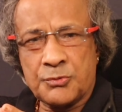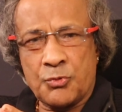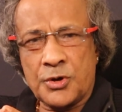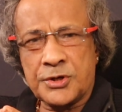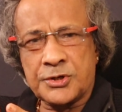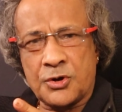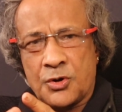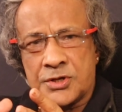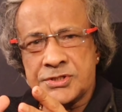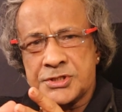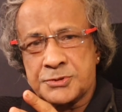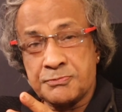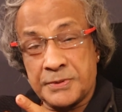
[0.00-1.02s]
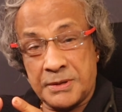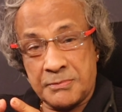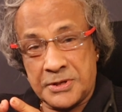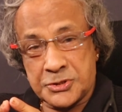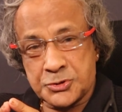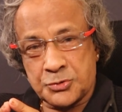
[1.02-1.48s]
What causes
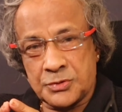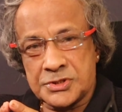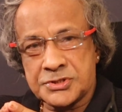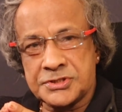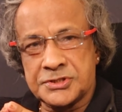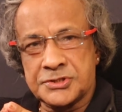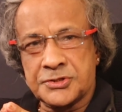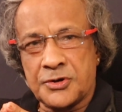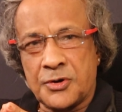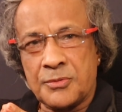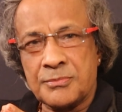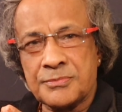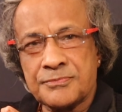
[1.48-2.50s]
premenstrual syndrome?